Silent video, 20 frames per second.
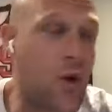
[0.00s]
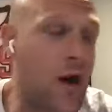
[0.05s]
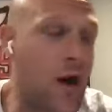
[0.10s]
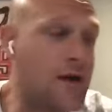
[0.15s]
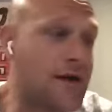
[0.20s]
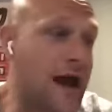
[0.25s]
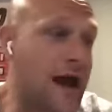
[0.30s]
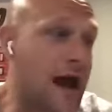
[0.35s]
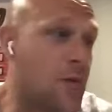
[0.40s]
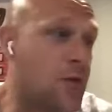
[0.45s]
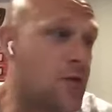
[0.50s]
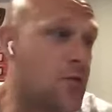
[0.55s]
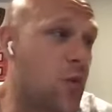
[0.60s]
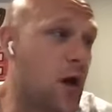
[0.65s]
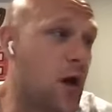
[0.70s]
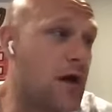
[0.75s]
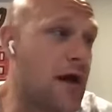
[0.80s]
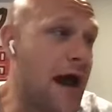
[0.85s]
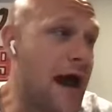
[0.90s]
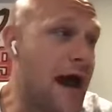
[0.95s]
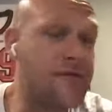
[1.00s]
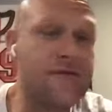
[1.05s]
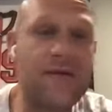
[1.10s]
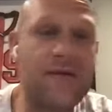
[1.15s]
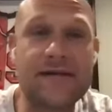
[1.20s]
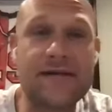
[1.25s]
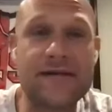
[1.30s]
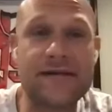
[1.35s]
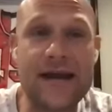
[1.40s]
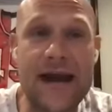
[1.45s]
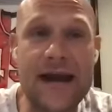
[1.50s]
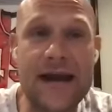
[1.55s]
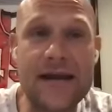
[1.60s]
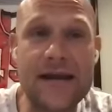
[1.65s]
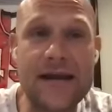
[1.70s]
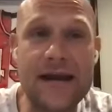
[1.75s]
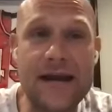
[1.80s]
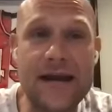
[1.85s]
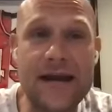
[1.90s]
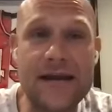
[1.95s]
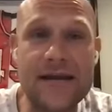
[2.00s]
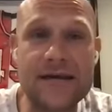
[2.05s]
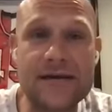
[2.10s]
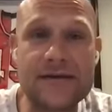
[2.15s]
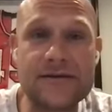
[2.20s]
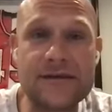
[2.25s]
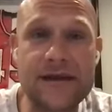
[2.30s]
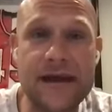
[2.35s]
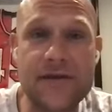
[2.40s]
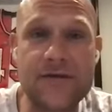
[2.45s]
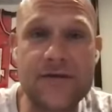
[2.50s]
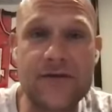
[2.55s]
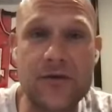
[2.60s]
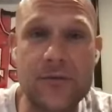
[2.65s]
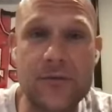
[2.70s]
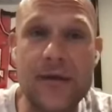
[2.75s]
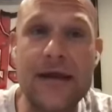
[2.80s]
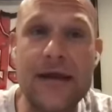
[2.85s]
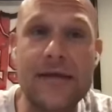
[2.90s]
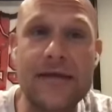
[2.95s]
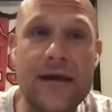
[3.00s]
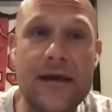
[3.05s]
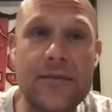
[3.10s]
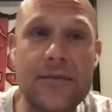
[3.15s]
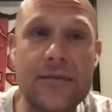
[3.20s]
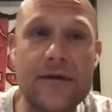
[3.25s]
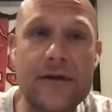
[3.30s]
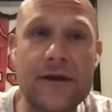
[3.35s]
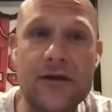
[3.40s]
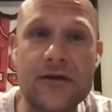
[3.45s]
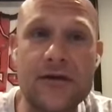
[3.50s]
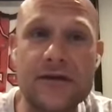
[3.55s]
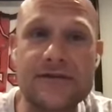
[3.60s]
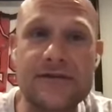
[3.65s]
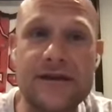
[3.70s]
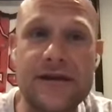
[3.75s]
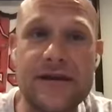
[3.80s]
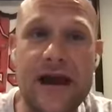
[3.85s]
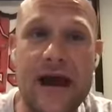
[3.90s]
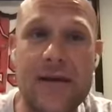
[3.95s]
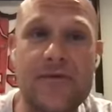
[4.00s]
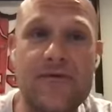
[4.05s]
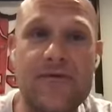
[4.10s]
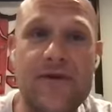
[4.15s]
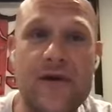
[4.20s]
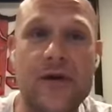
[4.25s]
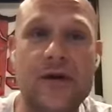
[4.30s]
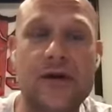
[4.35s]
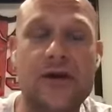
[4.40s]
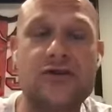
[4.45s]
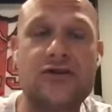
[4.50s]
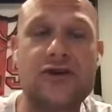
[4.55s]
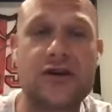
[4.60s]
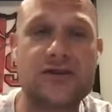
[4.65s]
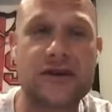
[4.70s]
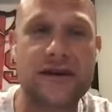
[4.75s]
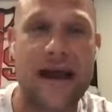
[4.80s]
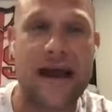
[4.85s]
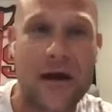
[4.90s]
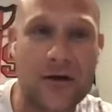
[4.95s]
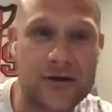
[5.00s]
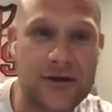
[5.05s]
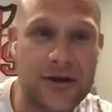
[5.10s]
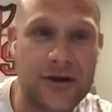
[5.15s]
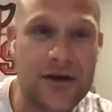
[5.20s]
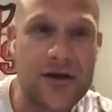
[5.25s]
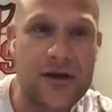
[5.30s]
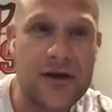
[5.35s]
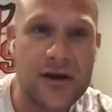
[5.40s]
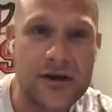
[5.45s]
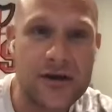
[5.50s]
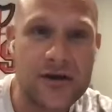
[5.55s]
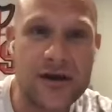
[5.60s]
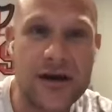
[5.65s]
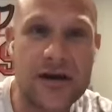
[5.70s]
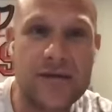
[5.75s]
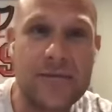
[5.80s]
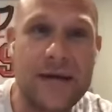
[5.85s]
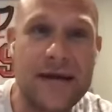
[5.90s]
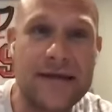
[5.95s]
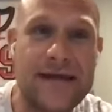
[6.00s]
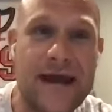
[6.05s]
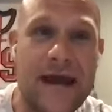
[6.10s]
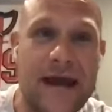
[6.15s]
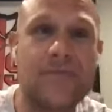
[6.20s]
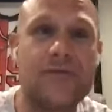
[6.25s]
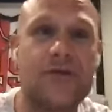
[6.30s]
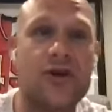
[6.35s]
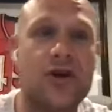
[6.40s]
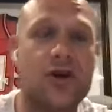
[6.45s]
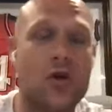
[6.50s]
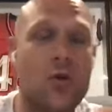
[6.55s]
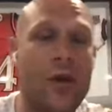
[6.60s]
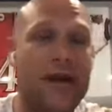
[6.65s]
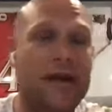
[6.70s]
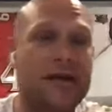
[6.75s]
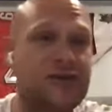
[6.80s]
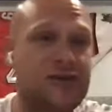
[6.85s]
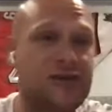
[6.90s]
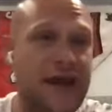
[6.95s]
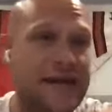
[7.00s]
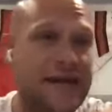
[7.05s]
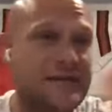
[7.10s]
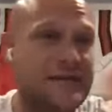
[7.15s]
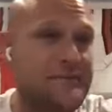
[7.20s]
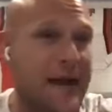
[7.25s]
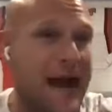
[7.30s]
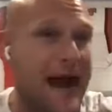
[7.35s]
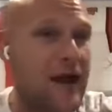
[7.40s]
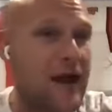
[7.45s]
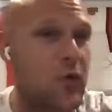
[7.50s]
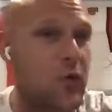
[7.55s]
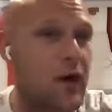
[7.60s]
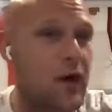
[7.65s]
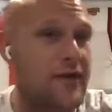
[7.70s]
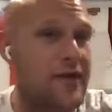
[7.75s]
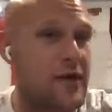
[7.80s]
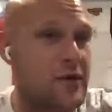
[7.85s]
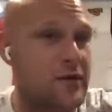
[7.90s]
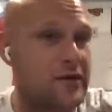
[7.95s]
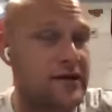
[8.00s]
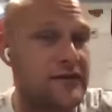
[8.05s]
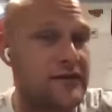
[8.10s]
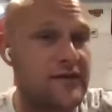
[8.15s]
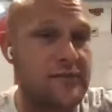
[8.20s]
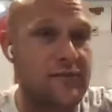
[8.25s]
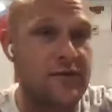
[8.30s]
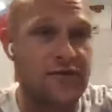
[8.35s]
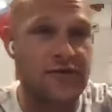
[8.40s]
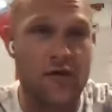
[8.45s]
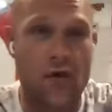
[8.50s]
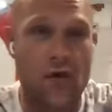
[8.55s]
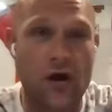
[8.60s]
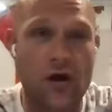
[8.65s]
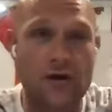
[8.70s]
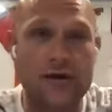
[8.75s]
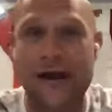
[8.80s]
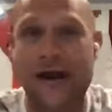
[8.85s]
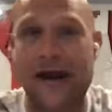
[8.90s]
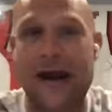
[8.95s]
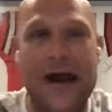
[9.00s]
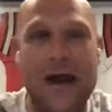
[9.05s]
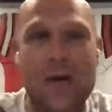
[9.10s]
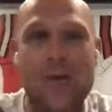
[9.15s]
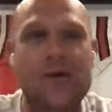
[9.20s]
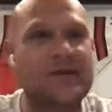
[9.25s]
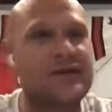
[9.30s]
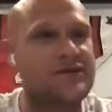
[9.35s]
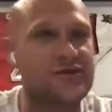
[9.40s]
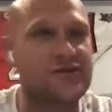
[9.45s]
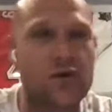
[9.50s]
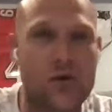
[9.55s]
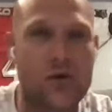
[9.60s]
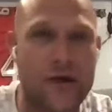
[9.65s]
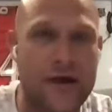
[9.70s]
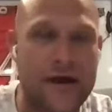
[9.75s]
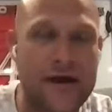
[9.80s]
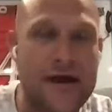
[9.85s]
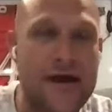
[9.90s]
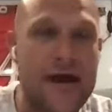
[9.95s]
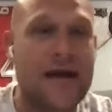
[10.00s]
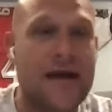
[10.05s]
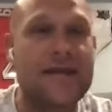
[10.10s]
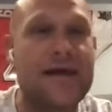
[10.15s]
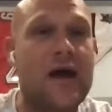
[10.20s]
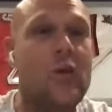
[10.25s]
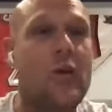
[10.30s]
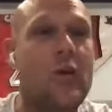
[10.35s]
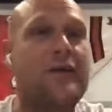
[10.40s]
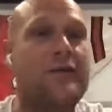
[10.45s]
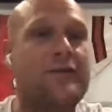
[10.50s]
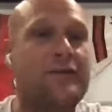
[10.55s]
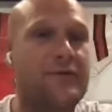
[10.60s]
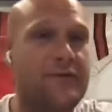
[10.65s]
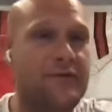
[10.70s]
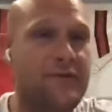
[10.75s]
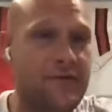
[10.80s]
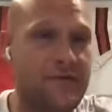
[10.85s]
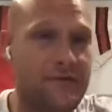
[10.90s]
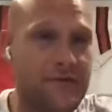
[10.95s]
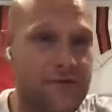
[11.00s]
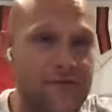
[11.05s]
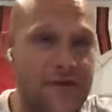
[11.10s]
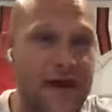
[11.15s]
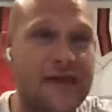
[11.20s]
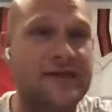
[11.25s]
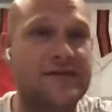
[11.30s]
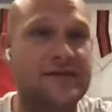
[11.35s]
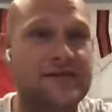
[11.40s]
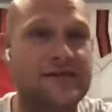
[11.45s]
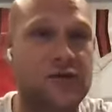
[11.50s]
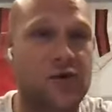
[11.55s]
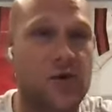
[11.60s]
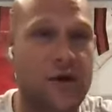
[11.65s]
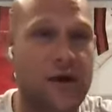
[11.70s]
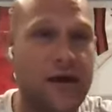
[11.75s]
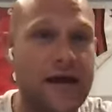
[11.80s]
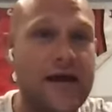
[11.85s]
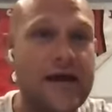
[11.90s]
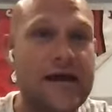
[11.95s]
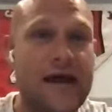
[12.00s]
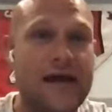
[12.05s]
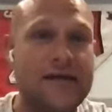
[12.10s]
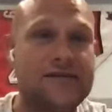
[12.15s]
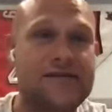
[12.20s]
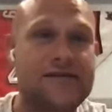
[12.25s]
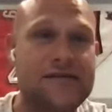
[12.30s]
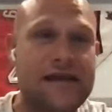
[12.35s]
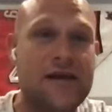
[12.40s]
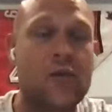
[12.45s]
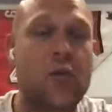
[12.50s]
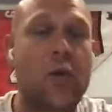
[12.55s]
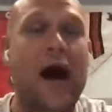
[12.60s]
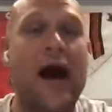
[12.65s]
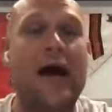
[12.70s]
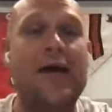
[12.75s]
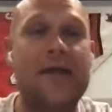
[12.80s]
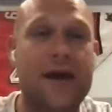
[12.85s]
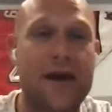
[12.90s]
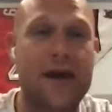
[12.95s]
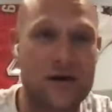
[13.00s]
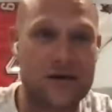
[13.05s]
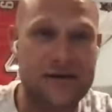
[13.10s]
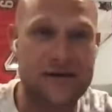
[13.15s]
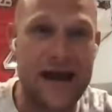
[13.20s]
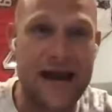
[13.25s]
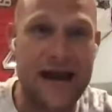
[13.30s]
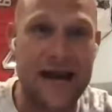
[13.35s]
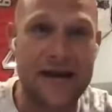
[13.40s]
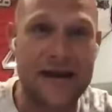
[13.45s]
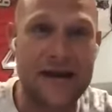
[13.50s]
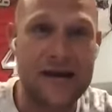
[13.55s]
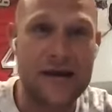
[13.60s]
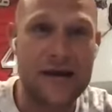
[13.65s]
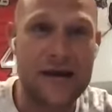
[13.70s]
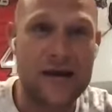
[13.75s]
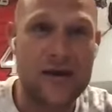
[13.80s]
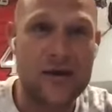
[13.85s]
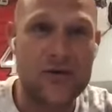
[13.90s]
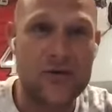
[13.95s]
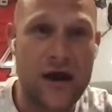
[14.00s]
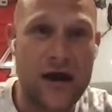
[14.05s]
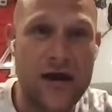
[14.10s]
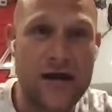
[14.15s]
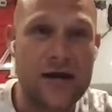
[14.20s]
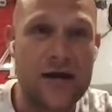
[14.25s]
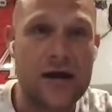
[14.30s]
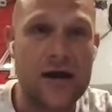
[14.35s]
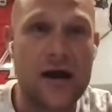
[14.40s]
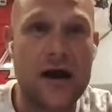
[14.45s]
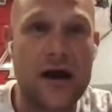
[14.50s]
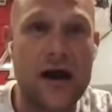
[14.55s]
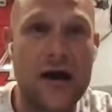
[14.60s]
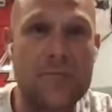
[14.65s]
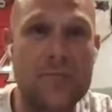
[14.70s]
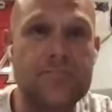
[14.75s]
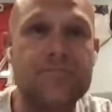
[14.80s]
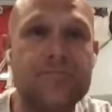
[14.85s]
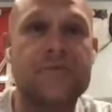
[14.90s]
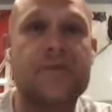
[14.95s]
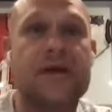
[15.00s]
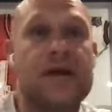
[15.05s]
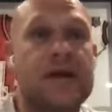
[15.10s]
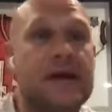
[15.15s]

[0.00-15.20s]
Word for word: want i would want how to vet the tenant is if you're meeting them you know listen i'm a very good judge of character you're going to meet them you're going to want to chase back where they were living before like I, I want the story and then i want to vet the story and see why they are a tenant sure. right um,